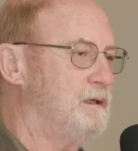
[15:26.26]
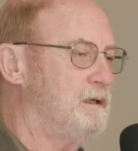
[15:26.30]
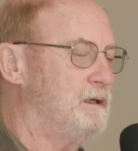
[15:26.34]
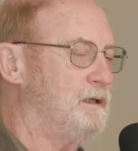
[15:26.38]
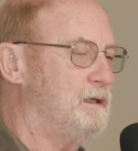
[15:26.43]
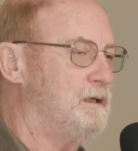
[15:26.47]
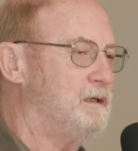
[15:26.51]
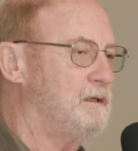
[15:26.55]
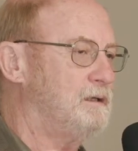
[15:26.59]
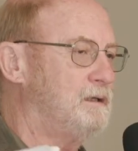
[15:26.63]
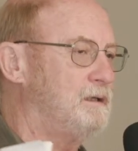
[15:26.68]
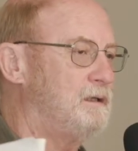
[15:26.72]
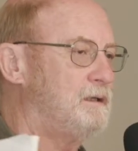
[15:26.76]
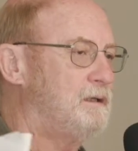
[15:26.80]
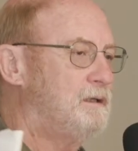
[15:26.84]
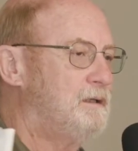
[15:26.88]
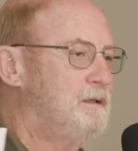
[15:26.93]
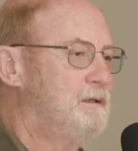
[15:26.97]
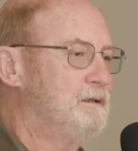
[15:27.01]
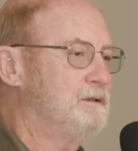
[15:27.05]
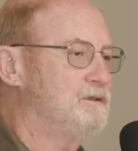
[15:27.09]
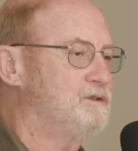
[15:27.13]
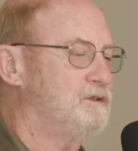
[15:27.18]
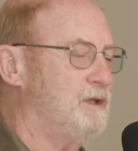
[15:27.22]
uh,
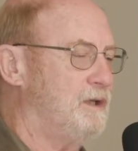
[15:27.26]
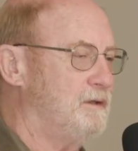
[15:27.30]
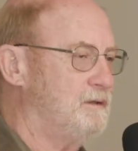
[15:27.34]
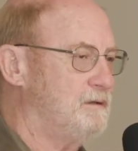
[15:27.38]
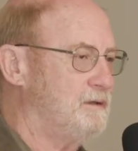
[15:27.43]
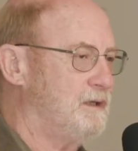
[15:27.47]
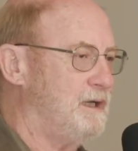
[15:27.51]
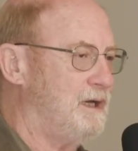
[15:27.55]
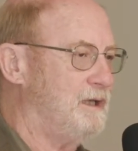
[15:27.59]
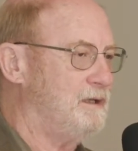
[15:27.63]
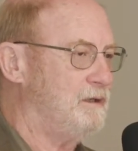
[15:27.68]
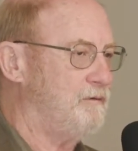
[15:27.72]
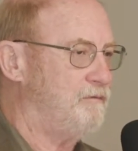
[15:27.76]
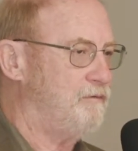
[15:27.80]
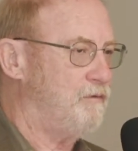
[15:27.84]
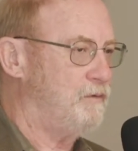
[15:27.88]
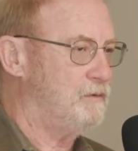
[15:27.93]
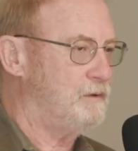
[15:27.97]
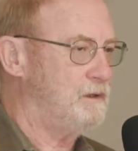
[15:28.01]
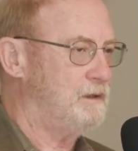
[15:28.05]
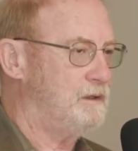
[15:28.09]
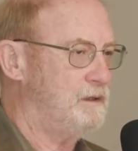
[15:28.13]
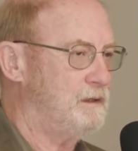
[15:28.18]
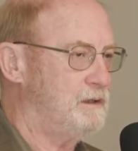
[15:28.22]
Southern
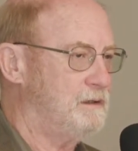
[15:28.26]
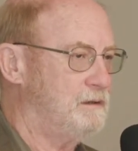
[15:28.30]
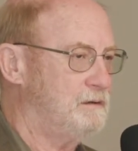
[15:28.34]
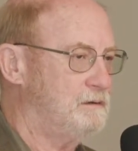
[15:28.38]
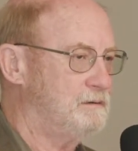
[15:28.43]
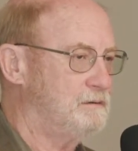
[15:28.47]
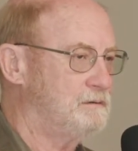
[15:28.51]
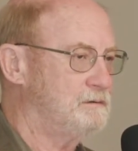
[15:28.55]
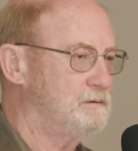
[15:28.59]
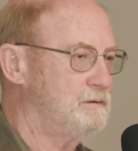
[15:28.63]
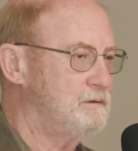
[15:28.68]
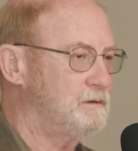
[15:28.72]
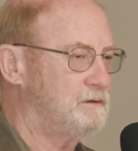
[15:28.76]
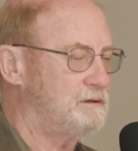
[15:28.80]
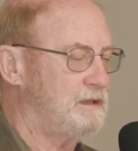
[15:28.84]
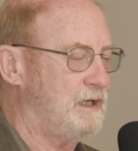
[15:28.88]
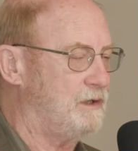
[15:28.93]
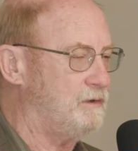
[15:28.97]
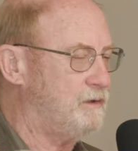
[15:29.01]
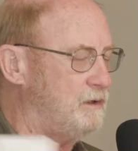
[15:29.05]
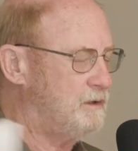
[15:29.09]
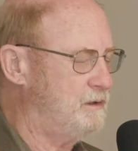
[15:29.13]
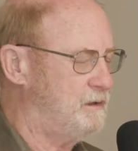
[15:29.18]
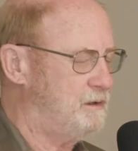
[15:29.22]
California,
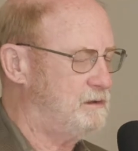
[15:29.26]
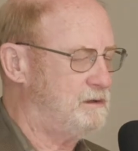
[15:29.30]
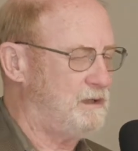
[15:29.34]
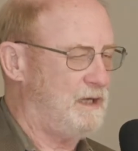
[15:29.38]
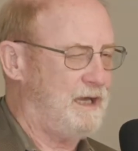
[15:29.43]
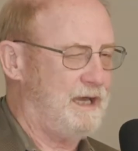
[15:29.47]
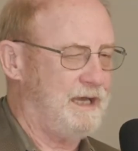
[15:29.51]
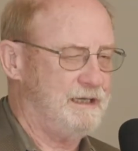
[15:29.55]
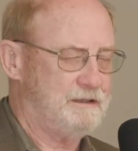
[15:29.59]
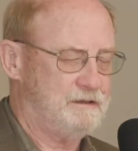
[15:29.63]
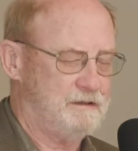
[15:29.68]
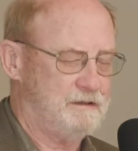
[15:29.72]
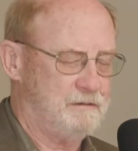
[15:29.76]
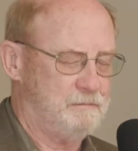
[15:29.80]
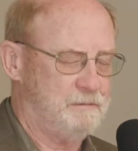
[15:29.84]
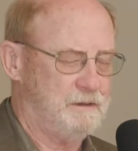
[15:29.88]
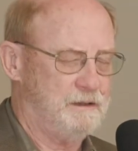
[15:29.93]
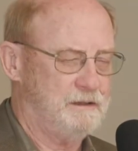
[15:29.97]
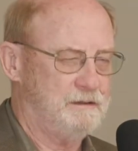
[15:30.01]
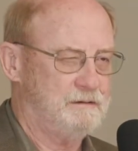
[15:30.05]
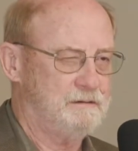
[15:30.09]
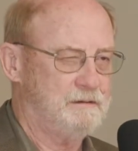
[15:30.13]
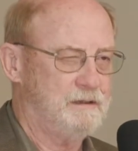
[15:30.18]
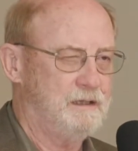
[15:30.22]
south of the
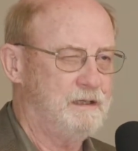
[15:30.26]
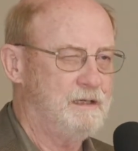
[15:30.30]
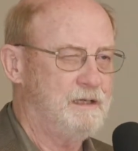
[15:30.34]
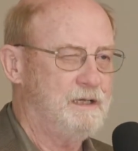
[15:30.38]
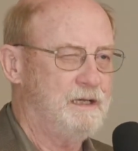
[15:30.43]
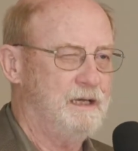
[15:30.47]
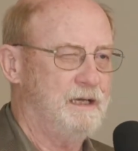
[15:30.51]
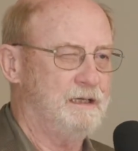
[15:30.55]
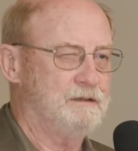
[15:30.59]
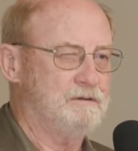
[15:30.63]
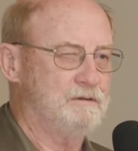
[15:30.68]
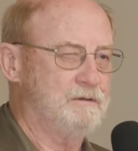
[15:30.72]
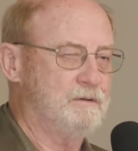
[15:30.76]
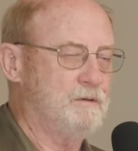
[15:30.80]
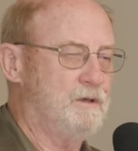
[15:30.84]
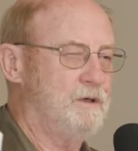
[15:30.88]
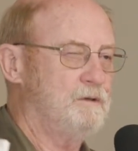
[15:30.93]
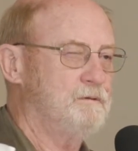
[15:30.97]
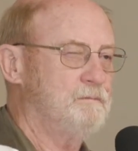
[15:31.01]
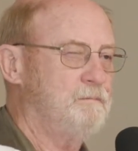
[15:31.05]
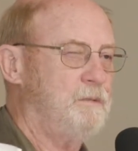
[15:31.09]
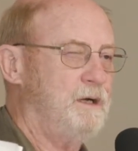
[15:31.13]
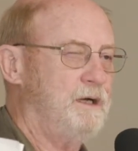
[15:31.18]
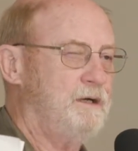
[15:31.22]
Tehachapis, has
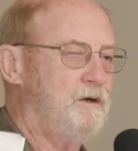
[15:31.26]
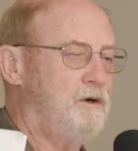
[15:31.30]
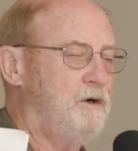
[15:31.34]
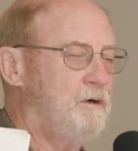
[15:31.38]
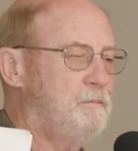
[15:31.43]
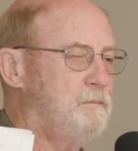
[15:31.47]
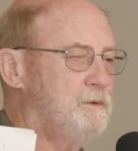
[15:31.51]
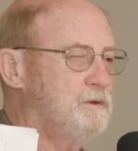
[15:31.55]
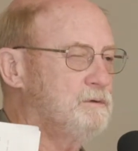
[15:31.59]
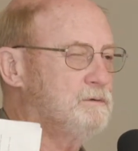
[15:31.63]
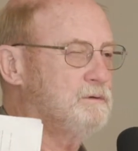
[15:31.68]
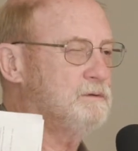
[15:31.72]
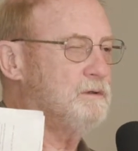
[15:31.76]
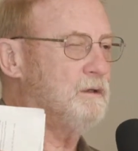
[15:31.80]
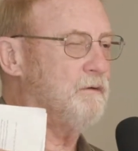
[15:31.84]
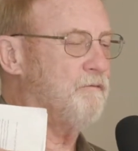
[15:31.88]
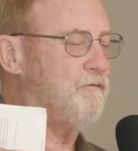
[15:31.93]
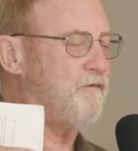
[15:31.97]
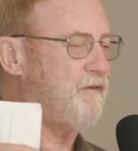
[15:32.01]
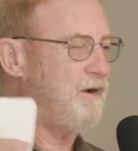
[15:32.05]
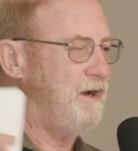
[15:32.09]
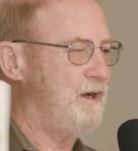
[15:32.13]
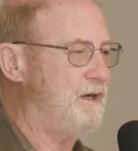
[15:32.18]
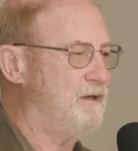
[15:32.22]
grown by almost
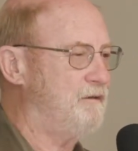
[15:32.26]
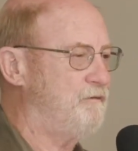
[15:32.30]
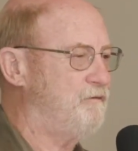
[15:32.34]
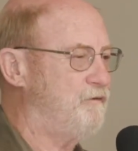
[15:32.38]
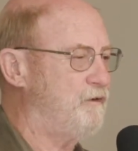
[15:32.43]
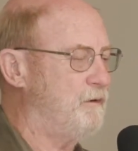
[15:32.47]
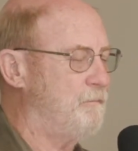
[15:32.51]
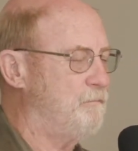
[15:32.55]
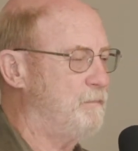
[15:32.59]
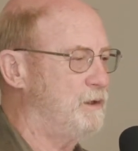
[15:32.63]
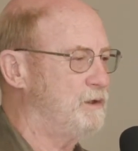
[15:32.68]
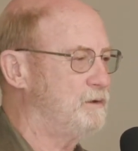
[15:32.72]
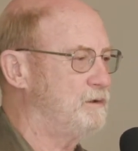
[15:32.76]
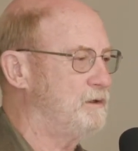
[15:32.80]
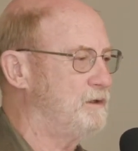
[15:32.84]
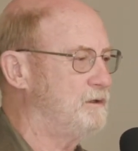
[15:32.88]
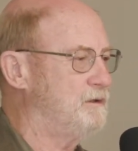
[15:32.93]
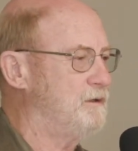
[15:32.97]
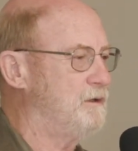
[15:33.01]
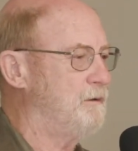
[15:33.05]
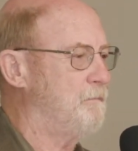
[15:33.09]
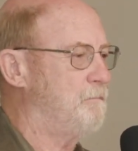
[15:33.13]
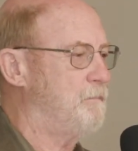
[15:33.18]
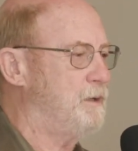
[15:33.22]
5
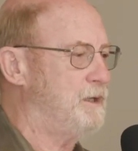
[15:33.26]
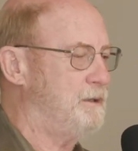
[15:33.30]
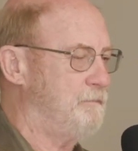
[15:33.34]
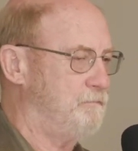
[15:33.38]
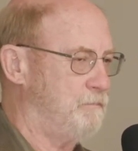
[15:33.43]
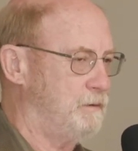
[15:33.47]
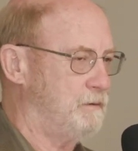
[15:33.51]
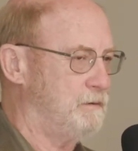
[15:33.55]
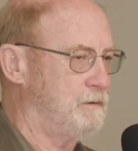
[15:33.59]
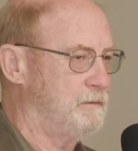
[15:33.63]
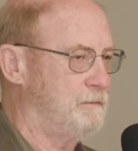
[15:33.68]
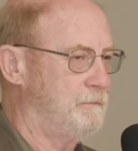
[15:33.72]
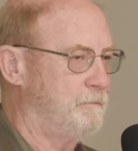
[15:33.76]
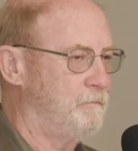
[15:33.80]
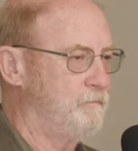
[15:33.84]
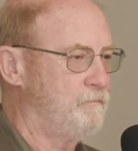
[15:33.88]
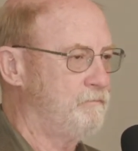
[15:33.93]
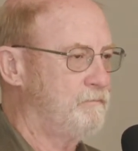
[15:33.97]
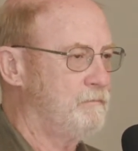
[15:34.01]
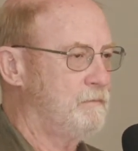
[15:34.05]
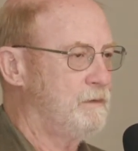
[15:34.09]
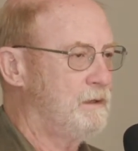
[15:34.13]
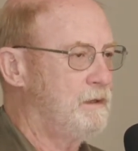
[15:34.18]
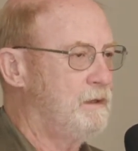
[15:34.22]
million people
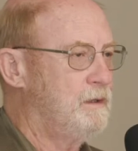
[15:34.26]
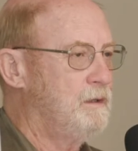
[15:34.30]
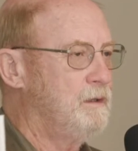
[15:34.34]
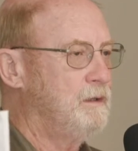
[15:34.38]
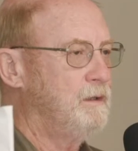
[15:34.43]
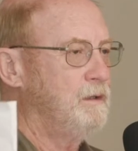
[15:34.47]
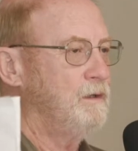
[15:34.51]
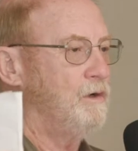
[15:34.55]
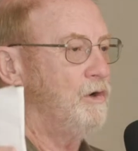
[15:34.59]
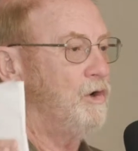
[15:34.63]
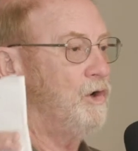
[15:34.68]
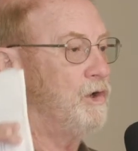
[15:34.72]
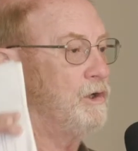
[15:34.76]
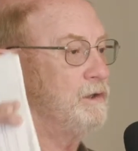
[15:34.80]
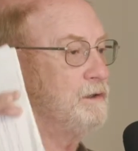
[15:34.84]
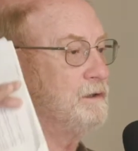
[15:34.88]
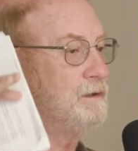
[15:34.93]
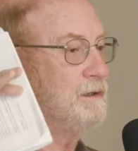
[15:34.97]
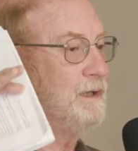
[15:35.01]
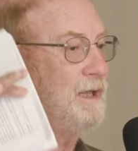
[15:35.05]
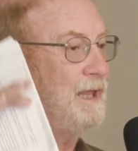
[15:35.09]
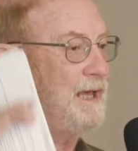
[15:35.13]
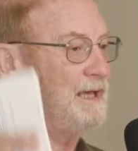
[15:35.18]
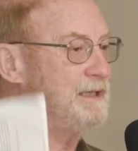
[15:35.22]

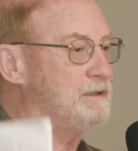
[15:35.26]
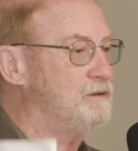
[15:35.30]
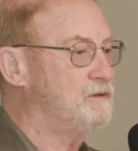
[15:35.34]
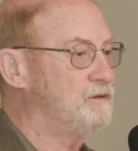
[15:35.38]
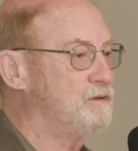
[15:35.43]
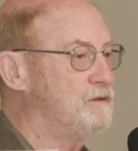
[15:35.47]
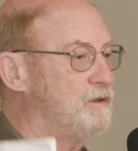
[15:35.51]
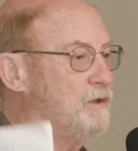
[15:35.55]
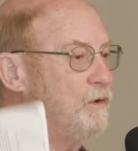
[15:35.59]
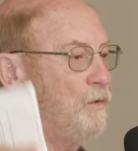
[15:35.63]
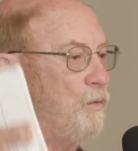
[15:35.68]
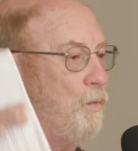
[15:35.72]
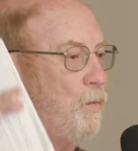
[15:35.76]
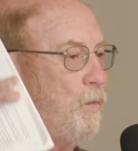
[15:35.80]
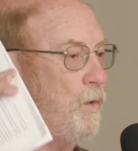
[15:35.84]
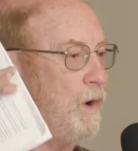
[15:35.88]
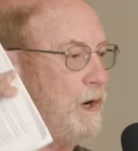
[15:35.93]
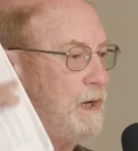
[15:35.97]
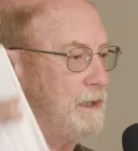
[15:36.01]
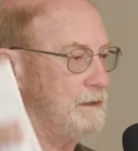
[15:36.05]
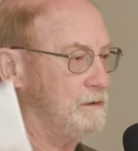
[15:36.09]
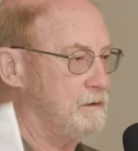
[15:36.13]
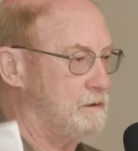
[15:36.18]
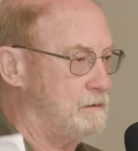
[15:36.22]
on less
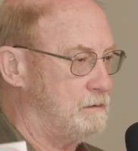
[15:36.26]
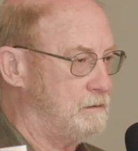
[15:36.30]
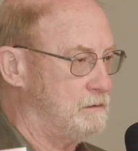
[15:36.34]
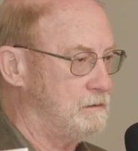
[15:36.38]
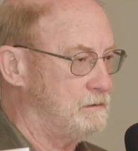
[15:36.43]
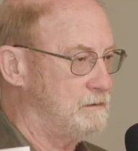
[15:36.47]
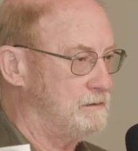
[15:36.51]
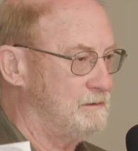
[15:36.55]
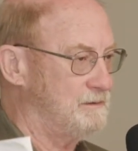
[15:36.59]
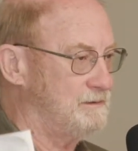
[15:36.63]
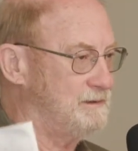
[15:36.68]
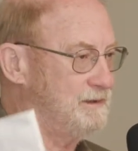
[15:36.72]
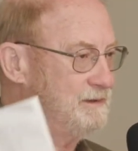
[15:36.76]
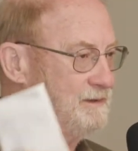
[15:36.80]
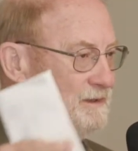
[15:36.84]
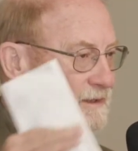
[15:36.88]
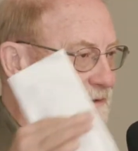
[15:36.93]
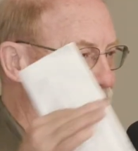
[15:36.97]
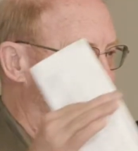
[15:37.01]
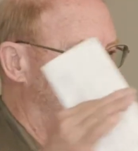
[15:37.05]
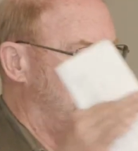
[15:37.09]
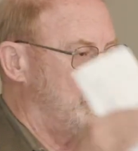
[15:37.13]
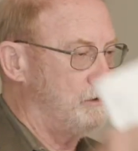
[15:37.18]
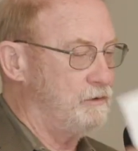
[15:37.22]
water than
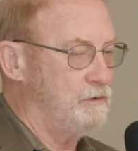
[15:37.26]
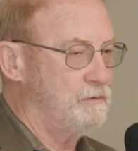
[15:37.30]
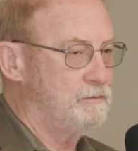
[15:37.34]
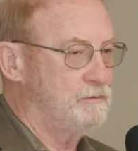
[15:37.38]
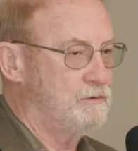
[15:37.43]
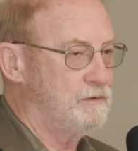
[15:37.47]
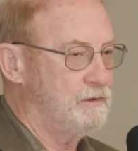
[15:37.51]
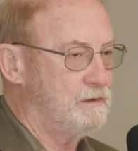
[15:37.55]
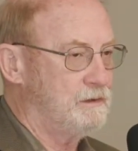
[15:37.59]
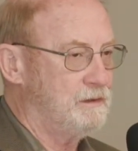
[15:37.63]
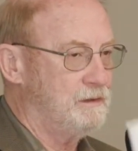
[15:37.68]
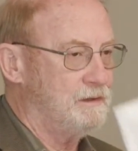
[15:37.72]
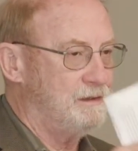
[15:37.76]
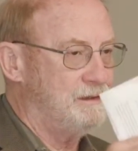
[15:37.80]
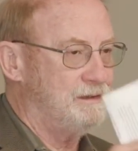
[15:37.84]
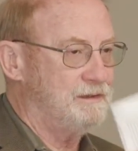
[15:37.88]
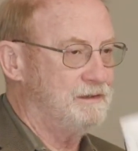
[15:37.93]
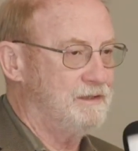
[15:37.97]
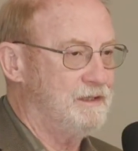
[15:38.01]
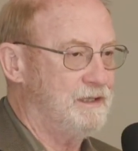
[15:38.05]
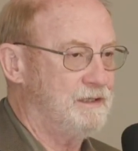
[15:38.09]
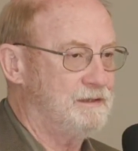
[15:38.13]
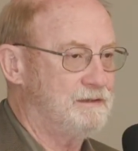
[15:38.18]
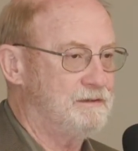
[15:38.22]
they were using
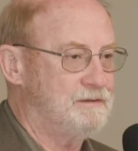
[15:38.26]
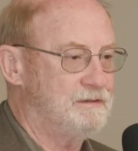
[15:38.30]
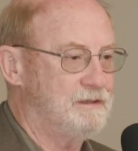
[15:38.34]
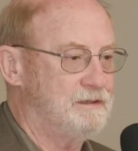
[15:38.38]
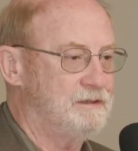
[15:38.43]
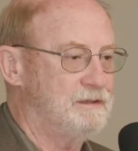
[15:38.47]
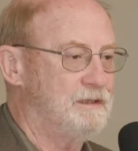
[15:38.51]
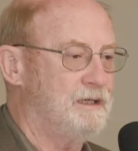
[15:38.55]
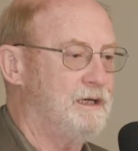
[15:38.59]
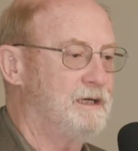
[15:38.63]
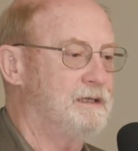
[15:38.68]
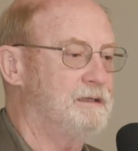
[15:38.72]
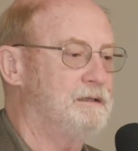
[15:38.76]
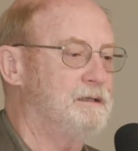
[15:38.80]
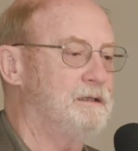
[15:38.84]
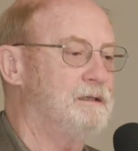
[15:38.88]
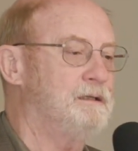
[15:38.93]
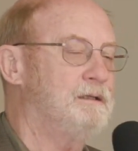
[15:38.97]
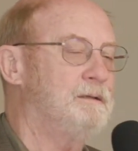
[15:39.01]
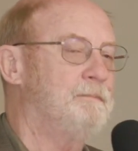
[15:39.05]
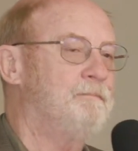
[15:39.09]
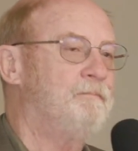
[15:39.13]
in 1990.